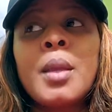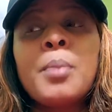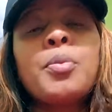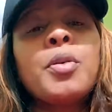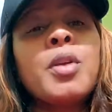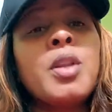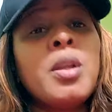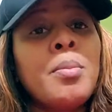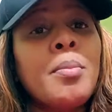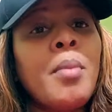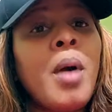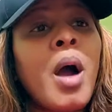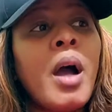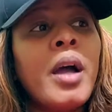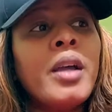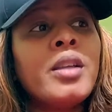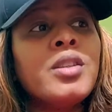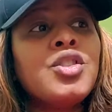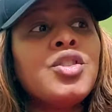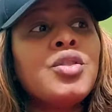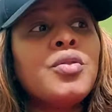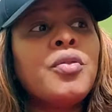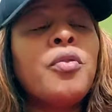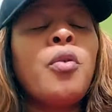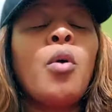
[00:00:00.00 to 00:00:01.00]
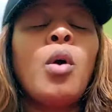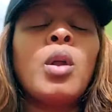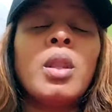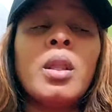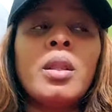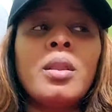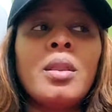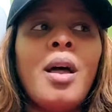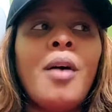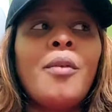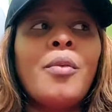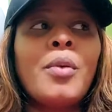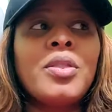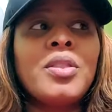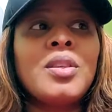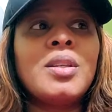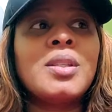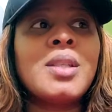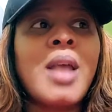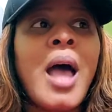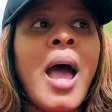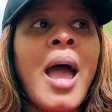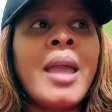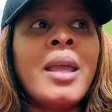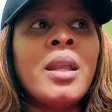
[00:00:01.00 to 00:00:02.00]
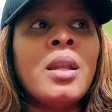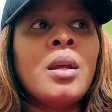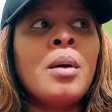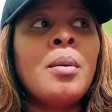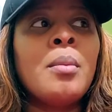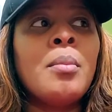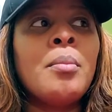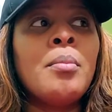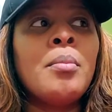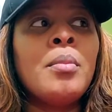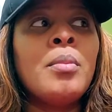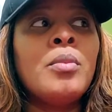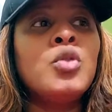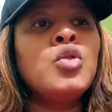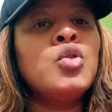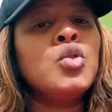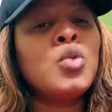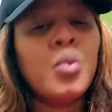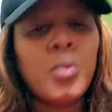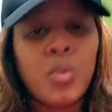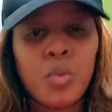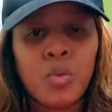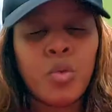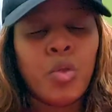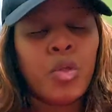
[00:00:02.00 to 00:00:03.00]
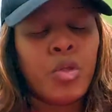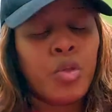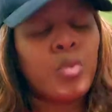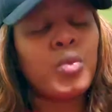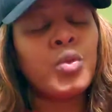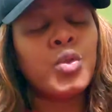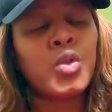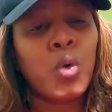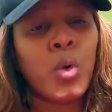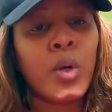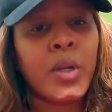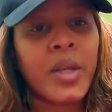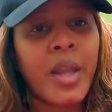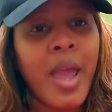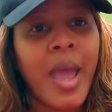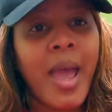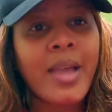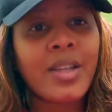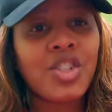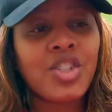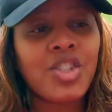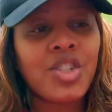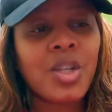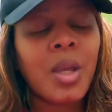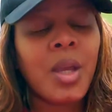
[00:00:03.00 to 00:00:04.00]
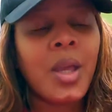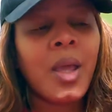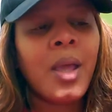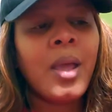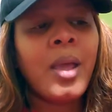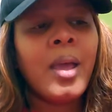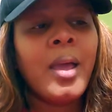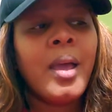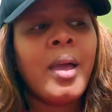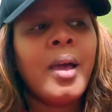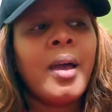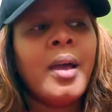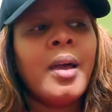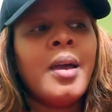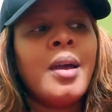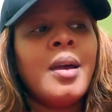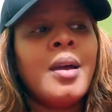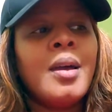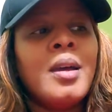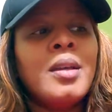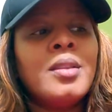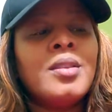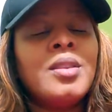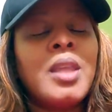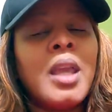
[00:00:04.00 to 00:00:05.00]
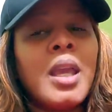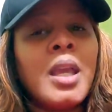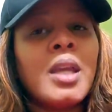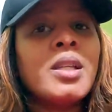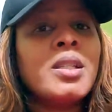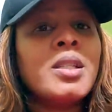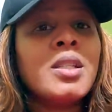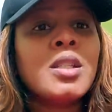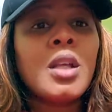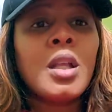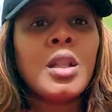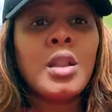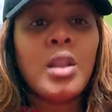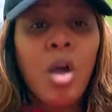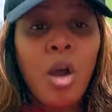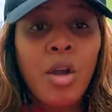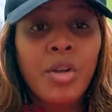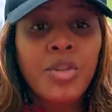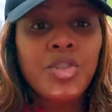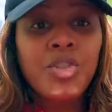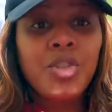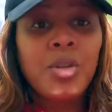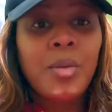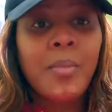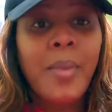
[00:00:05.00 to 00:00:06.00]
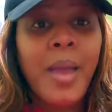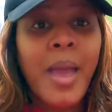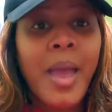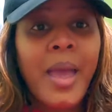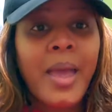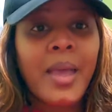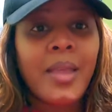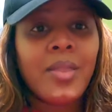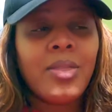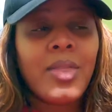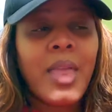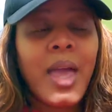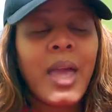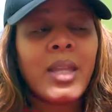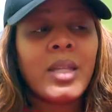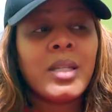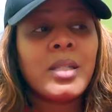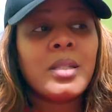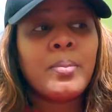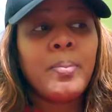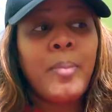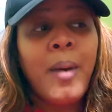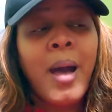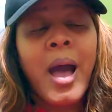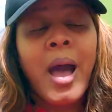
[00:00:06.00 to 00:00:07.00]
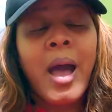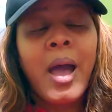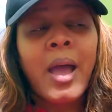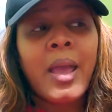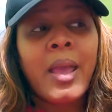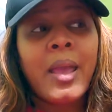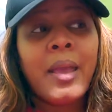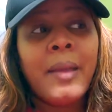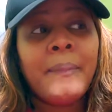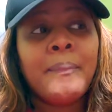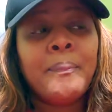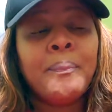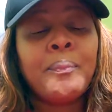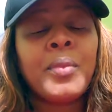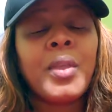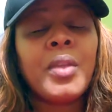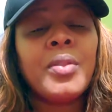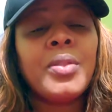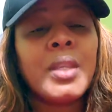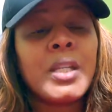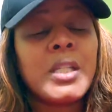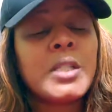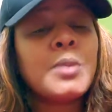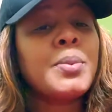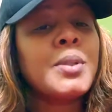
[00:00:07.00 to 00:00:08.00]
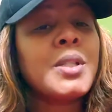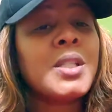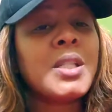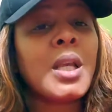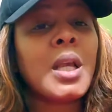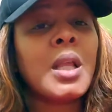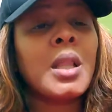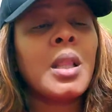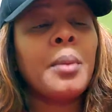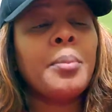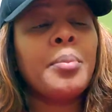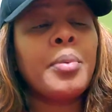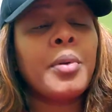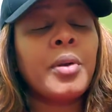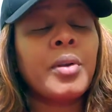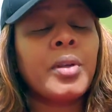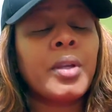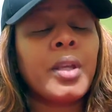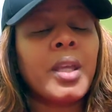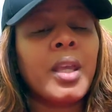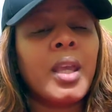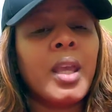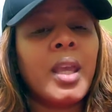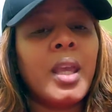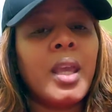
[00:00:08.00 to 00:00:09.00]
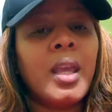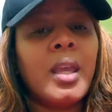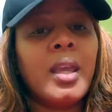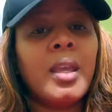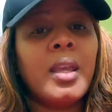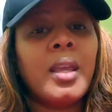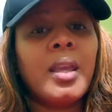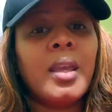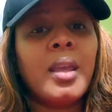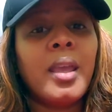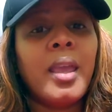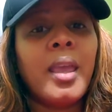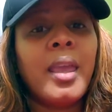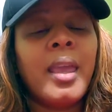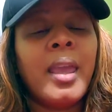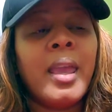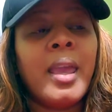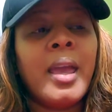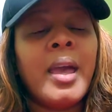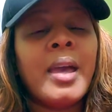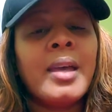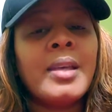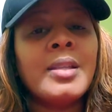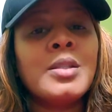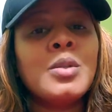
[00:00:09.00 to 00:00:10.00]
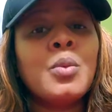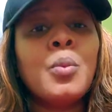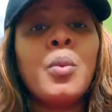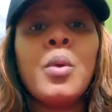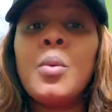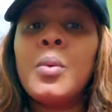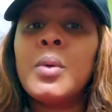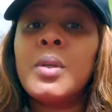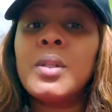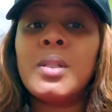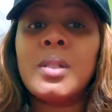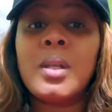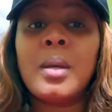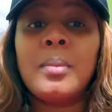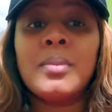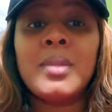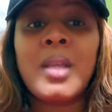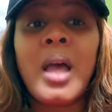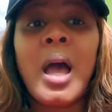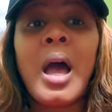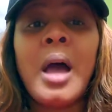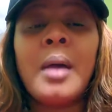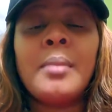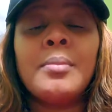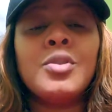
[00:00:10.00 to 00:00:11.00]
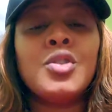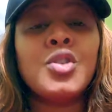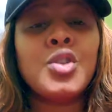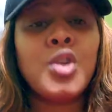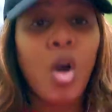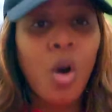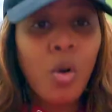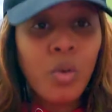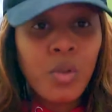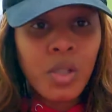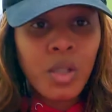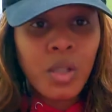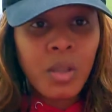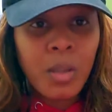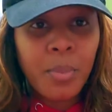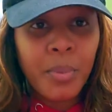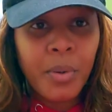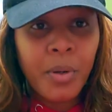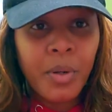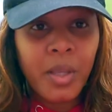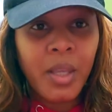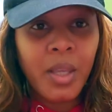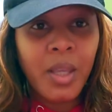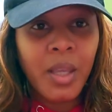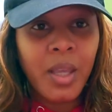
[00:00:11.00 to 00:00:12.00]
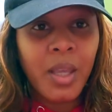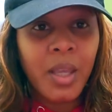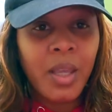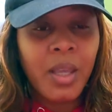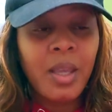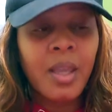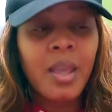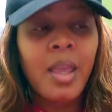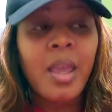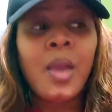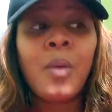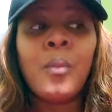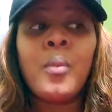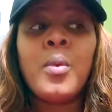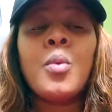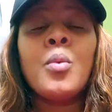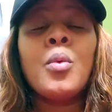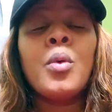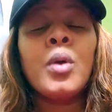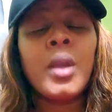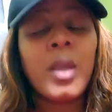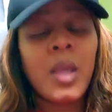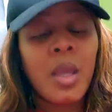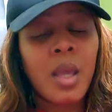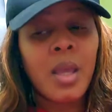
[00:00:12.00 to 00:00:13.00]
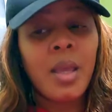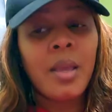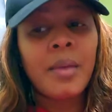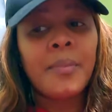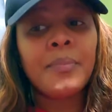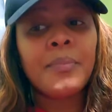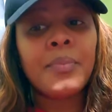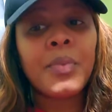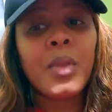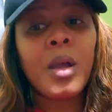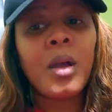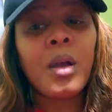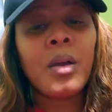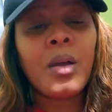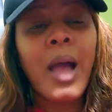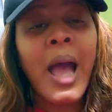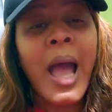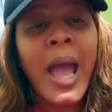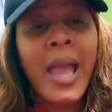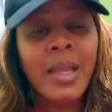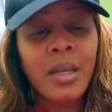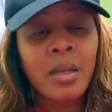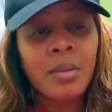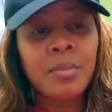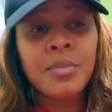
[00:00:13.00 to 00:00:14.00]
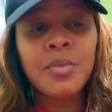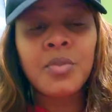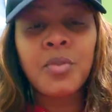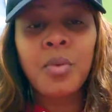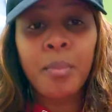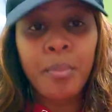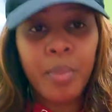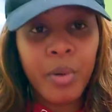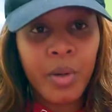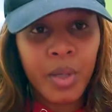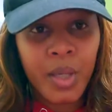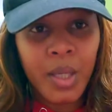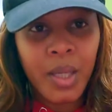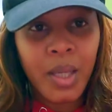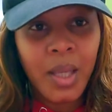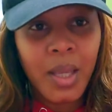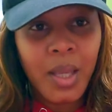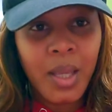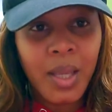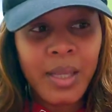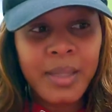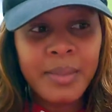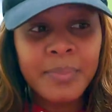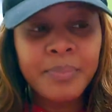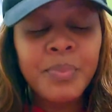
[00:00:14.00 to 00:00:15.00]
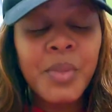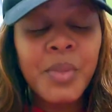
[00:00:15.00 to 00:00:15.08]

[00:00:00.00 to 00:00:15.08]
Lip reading: much fall in love with this item through DoorDash. There's a laundromat that is by this particular Burger King, and we would sometimes go to the Burger King and we will get items from Burger King.